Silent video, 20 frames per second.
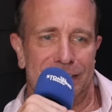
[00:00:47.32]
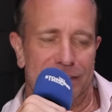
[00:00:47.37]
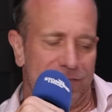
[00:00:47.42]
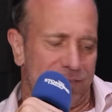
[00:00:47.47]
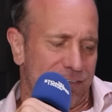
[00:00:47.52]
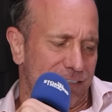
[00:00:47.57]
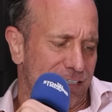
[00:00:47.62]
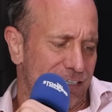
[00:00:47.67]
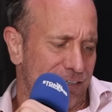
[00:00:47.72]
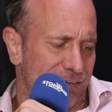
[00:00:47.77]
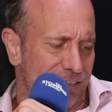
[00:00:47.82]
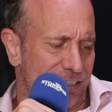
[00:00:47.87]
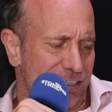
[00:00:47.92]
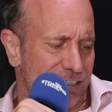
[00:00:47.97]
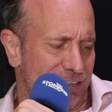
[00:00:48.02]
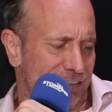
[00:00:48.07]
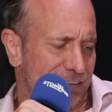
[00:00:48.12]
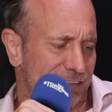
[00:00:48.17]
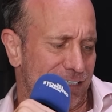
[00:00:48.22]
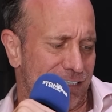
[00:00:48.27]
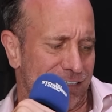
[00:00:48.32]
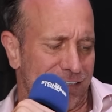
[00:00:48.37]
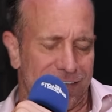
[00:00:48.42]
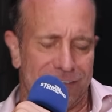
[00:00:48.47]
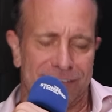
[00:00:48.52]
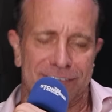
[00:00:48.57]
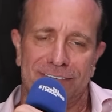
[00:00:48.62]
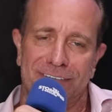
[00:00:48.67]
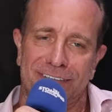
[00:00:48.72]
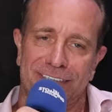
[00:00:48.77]
For now, yeah,
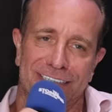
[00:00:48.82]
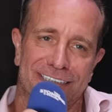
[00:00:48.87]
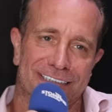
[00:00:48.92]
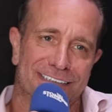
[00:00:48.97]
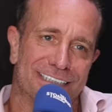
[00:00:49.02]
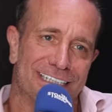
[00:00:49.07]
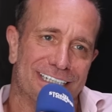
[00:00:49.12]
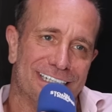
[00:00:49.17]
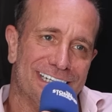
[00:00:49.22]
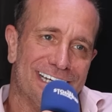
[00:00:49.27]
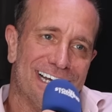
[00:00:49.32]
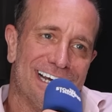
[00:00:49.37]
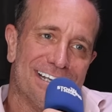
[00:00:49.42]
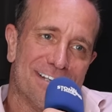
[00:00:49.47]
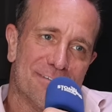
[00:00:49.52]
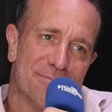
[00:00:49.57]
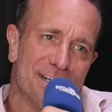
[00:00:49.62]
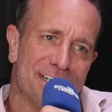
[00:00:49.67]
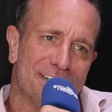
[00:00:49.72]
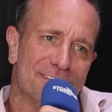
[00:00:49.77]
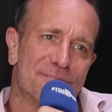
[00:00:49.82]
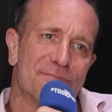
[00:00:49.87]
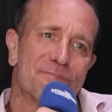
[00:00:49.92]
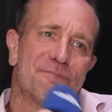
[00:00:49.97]
exactly. How you been?